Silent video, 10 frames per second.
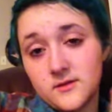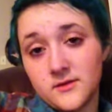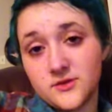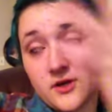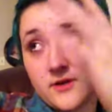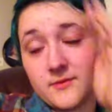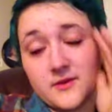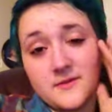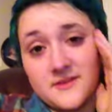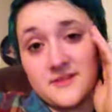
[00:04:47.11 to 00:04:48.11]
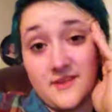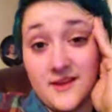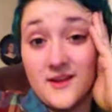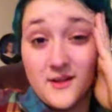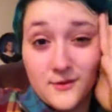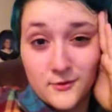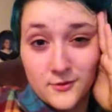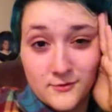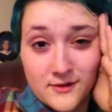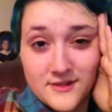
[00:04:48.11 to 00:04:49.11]
Sorry, I'm looking at the TV. Lord of
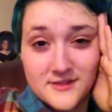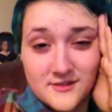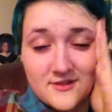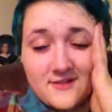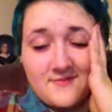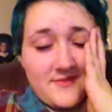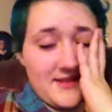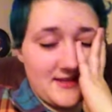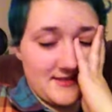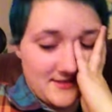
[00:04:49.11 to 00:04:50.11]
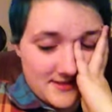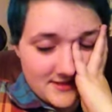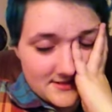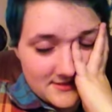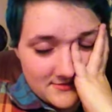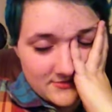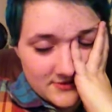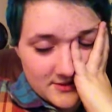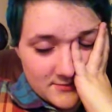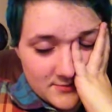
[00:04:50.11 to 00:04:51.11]
the Rings is on. And I didn't feel
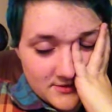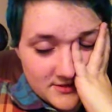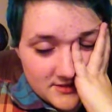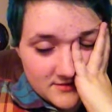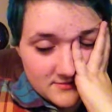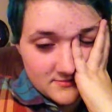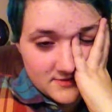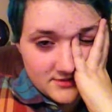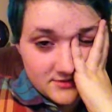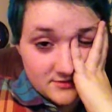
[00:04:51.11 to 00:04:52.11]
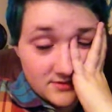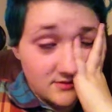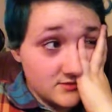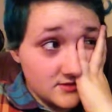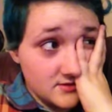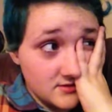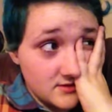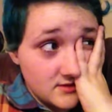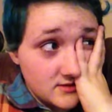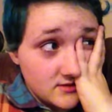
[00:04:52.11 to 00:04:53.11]
like pausing it. So it's on mute.
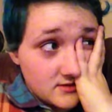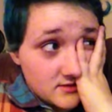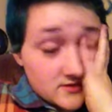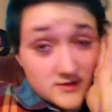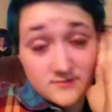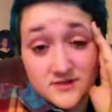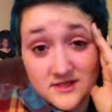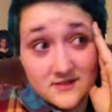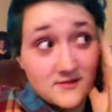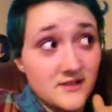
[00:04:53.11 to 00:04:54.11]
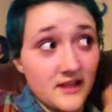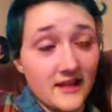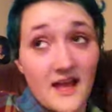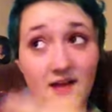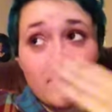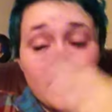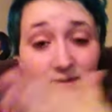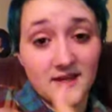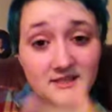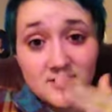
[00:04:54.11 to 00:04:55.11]
So I'm like halfway
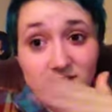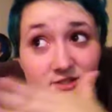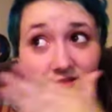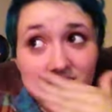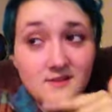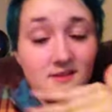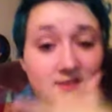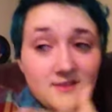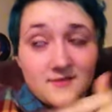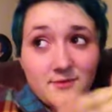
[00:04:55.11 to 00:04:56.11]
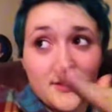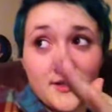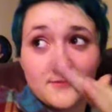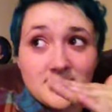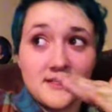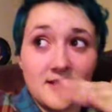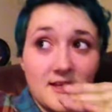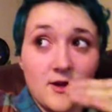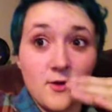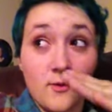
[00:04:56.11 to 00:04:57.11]
paying attention. Looking up, seeing like,
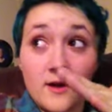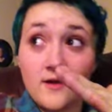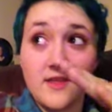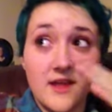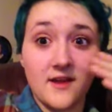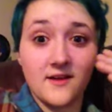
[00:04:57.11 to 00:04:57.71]
oh, where are they?